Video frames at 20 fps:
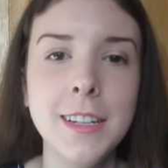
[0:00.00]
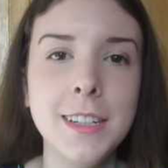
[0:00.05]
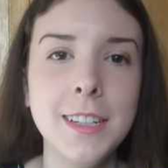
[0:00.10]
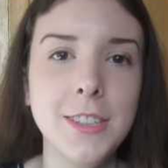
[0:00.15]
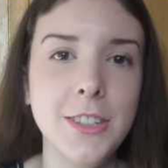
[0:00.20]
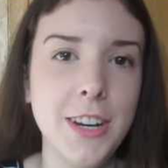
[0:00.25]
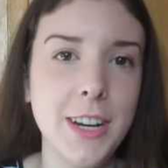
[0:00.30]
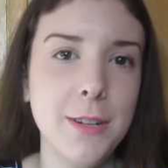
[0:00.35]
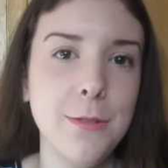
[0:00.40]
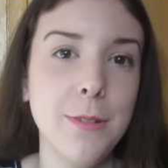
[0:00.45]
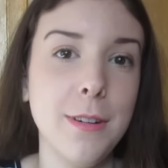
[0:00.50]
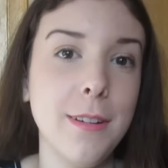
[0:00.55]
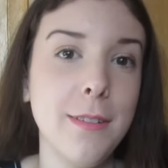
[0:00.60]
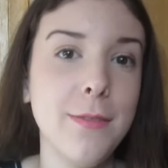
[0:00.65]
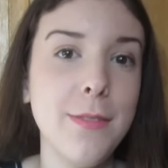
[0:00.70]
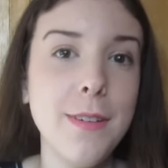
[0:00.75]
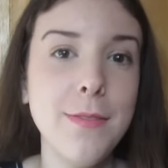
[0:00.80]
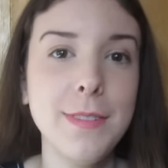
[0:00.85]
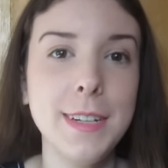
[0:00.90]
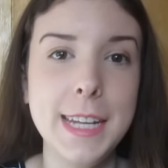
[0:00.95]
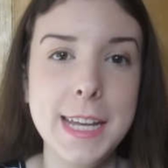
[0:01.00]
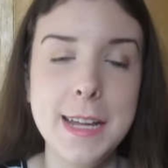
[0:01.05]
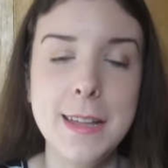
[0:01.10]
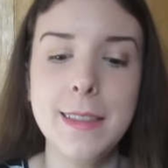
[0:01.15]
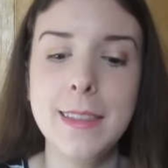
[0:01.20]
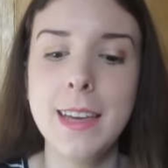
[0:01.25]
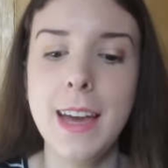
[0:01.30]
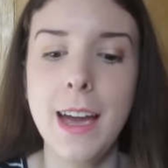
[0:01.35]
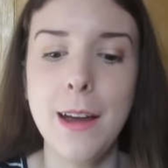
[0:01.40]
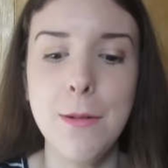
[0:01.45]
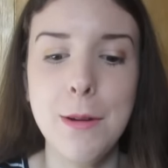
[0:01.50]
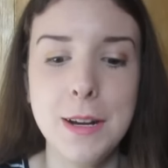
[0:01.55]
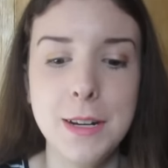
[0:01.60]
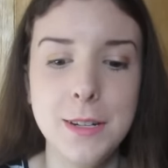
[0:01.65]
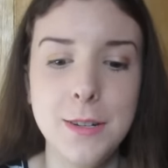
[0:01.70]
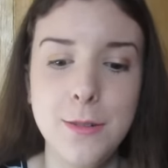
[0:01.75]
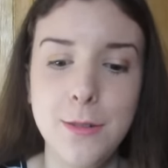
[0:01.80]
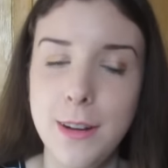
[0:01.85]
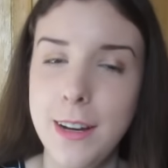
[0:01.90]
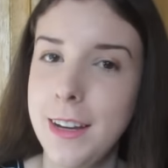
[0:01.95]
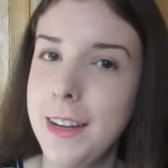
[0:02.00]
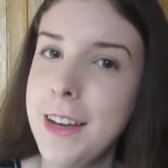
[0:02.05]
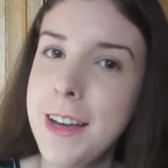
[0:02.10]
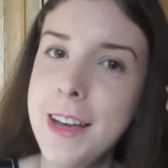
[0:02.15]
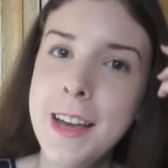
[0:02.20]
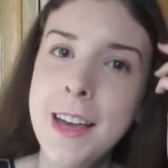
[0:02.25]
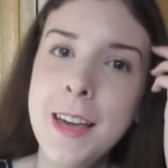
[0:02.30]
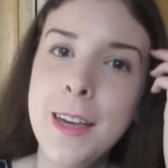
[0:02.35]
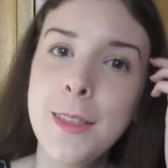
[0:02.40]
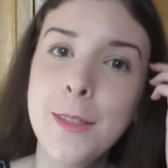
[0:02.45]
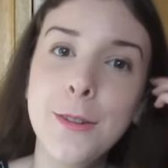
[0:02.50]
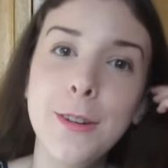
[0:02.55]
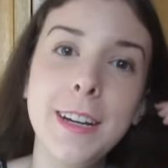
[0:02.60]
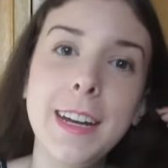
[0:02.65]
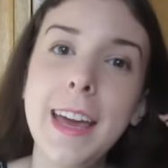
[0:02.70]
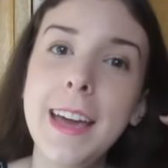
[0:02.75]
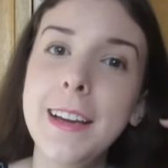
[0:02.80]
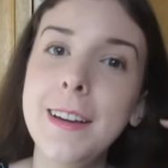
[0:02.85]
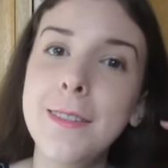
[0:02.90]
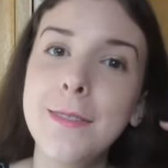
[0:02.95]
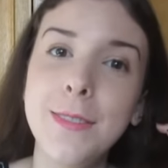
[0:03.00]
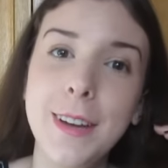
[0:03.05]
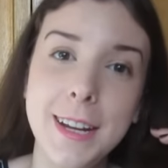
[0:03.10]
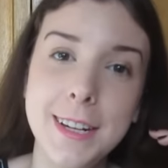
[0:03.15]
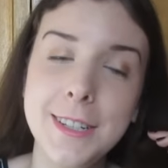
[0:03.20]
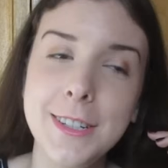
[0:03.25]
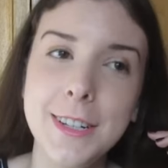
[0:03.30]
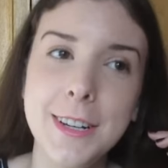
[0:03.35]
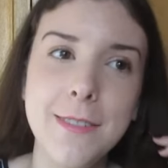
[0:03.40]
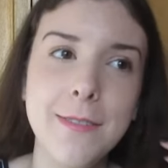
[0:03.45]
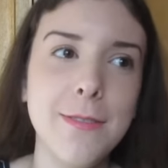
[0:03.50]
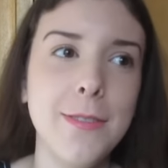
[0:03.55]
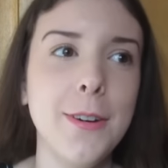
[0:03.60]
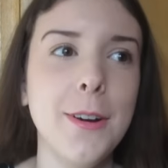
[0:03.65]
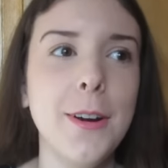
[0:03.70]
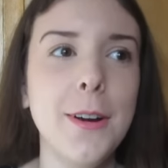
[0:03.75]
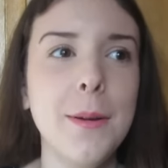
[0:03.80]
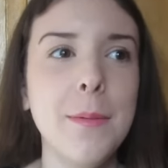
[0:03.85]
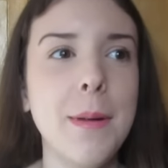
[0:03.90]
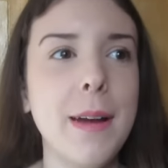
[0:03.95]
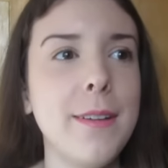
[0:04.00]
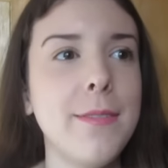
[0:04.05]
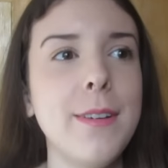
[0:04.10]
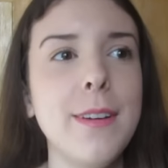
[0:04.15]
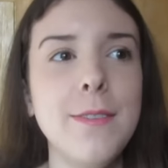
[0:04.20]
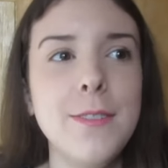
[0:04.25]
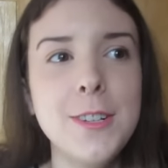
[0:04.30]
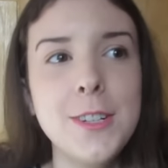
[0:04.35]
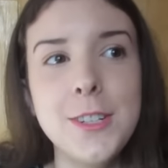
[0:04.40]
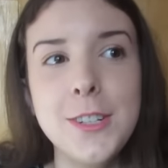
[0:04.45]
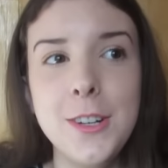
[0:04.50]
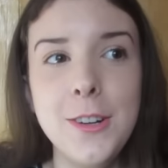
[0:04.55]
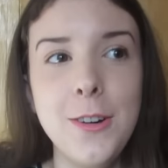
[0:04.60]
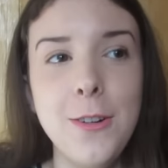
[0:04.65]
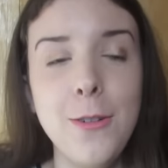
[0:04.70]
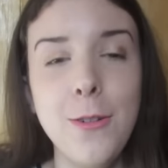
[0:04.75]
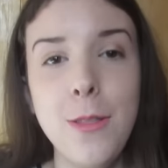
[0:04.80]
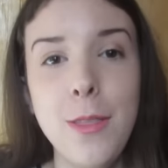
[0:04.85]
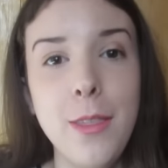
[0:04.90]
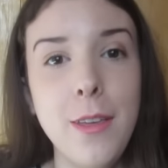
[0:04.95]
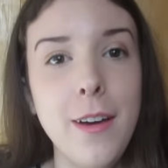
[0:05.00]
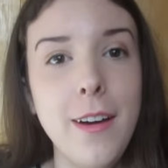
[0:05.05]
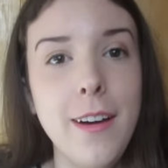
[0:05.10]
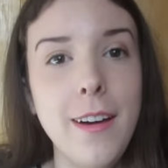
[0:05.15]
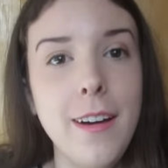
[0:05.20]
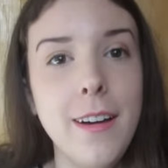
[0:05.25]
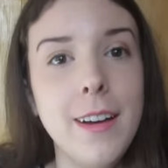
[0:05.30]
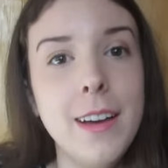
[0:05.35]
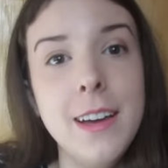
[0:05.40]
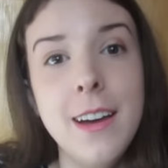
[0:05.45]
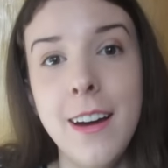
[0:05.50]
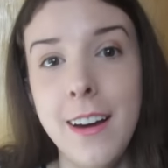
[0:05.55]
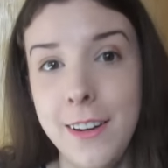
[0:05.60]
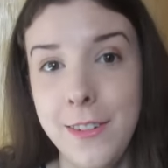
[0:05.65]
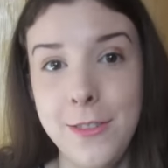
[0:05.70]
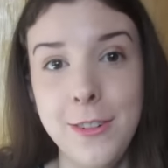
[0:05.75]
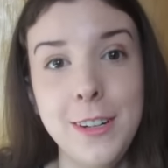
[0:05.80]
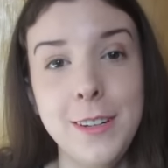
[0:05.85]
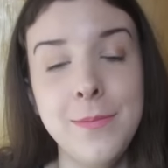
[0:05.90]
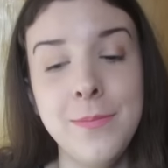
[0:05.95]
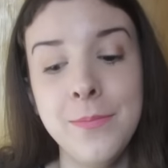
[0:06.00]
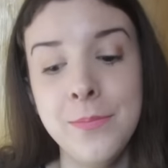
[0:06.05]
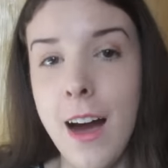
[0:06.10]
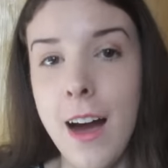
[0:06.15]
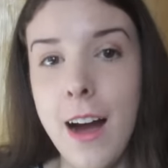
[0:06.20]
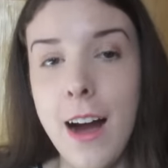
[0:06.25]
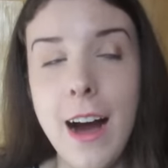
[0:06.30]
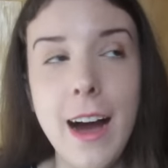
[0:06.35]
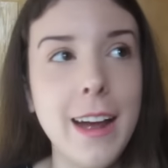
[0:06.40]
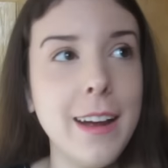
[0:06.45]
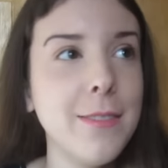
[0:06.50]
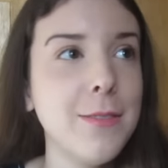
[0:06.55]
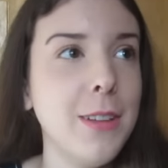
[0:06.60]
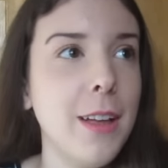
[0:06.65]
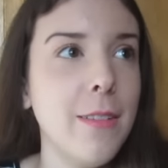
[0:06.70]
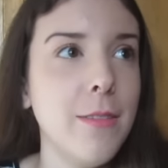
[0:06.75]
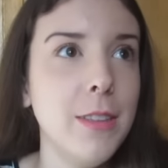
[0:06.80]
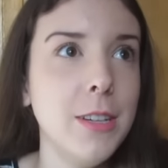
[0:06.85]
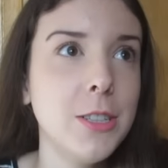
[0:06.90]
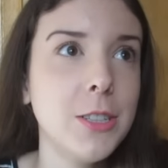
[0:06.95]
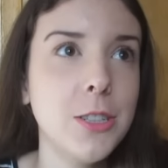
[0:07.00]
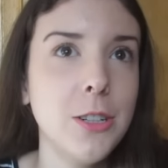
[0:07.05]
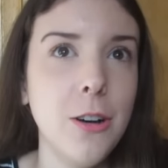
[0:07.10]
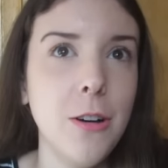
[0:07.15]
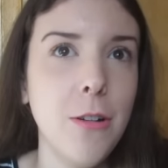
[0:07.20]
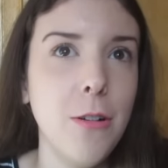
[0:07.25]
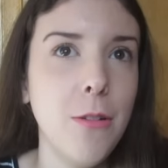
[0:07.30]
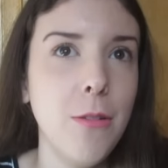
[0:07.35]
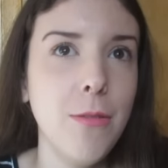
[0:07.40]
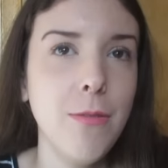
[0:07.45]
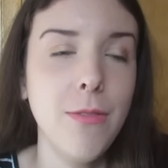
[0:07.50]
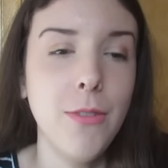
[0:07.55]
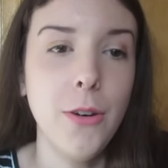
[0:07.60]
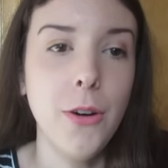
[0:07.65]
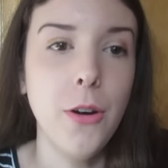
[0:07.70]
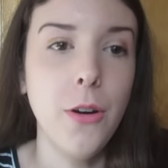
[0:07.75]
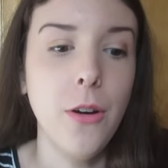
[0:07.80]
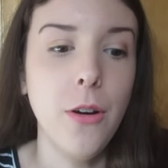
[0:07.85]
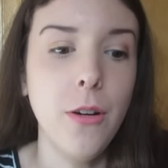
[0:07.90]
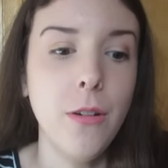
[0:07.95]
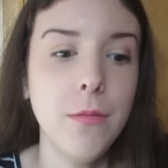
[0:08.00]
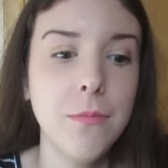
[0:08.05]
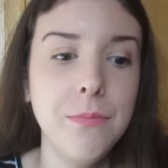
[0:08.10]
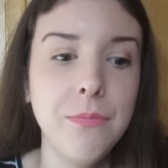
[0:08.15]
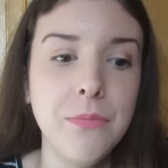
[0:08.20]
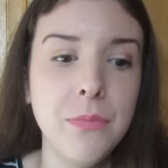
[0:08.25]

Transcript: to January 15th, I went to a 3-day convention for my favorite show, The 100. I have loved the show for